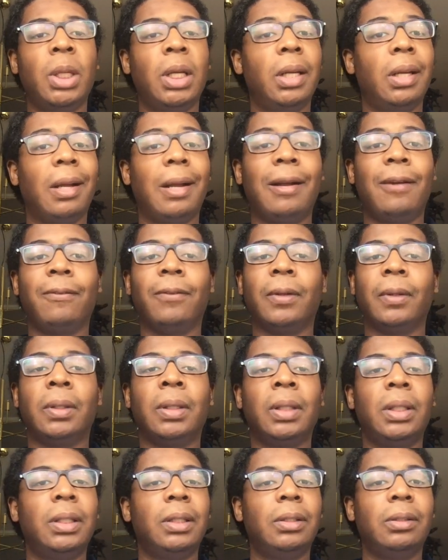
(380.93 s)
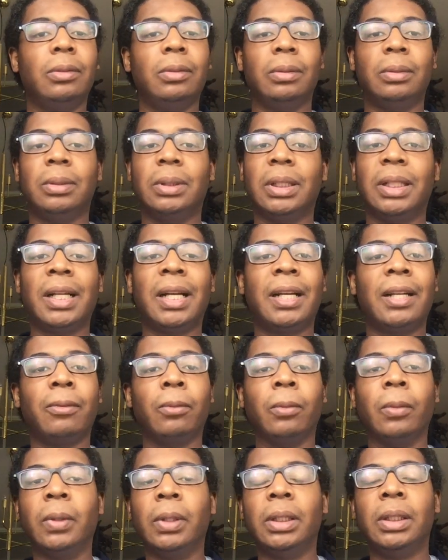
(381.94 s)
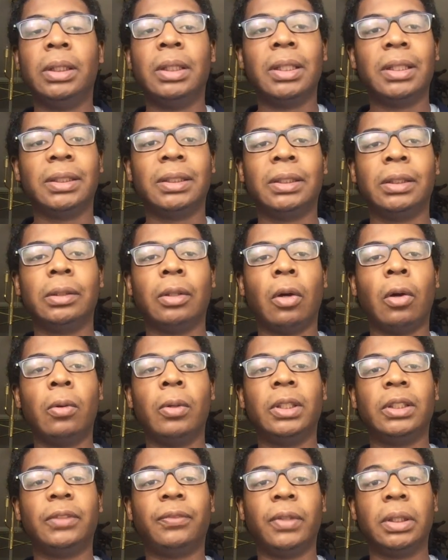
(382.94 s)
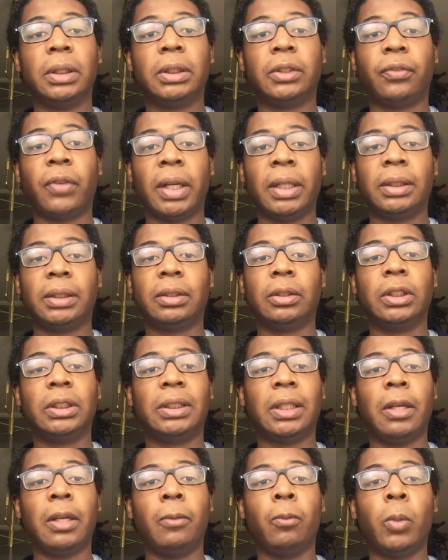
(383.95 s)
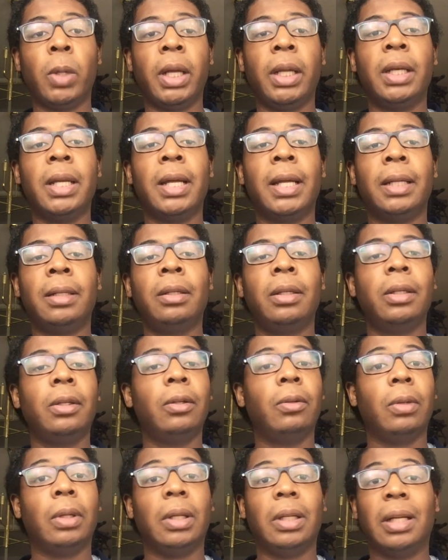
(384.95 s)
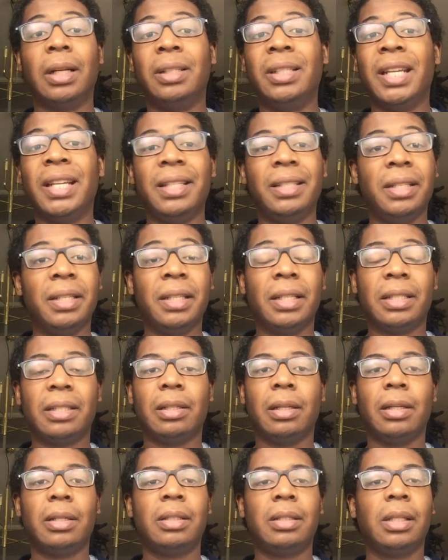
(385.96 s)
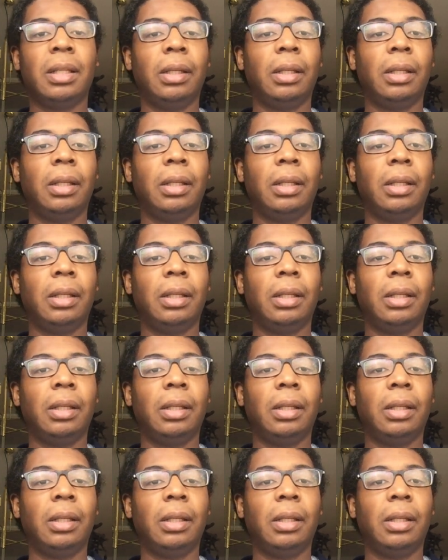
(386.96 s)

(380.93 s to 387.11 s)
However, the guy really doesn't always finish fights the same way that a Nate Diaz does.